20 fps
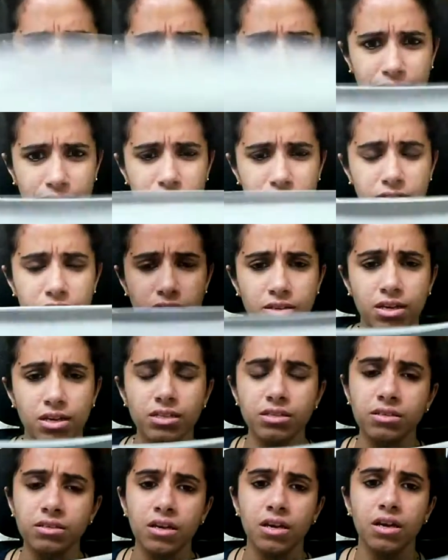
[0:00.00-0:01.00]
twice the
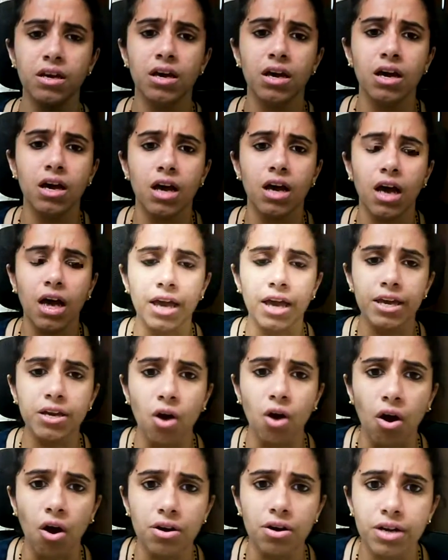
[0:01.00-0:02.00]
size. I
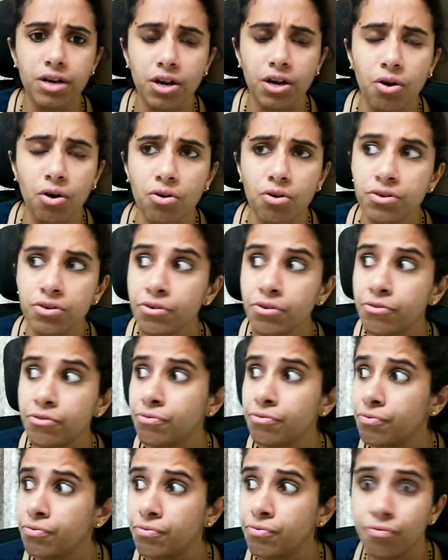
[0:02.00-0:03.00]
got around
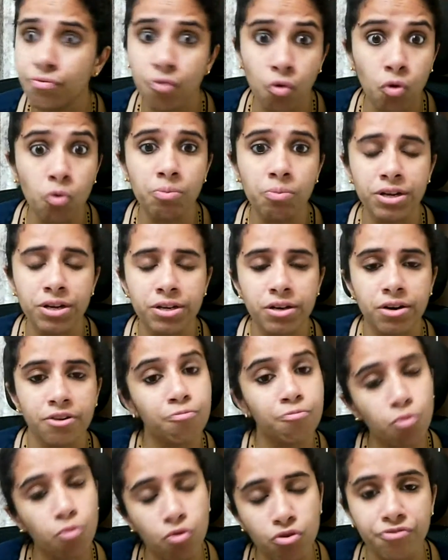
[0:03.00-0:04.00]
4 meter of
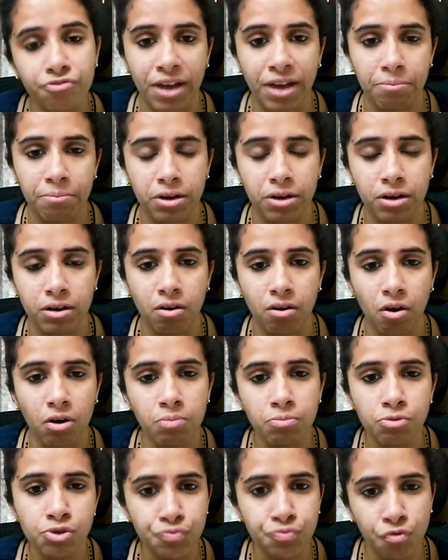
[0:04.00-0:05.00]
both fabric,
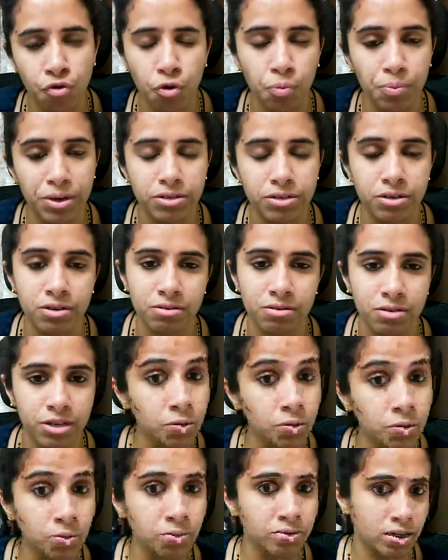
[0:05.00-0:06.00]
almost 4 meter, you
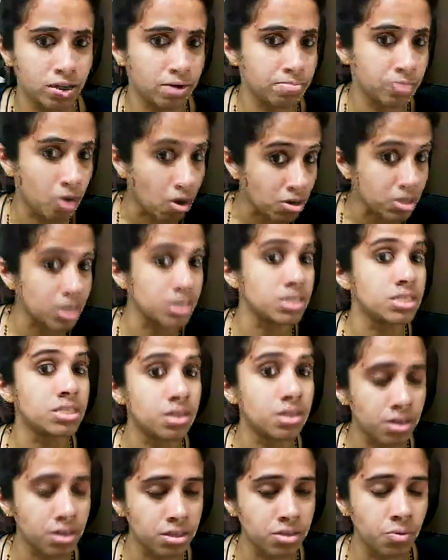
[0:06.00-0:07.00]
don't, not
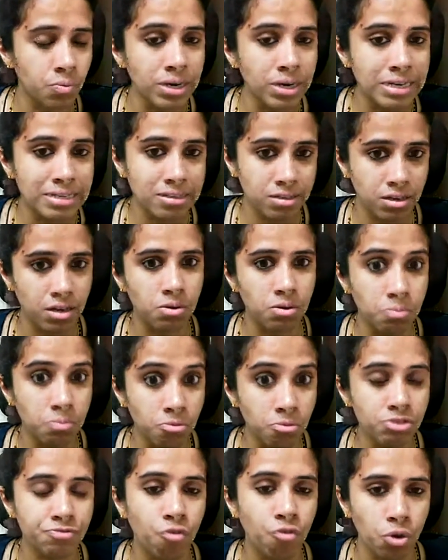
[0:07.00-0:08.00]
considering the width,
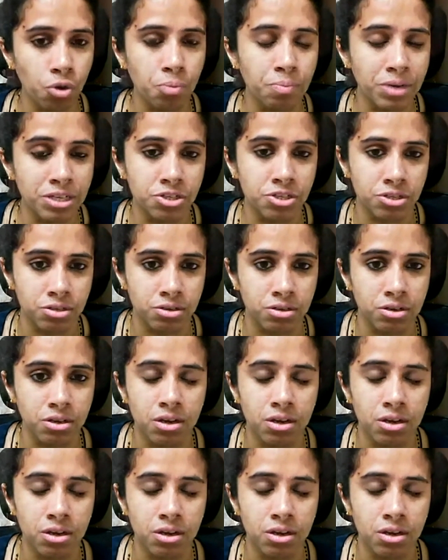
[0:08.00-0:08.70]
almost 4 meter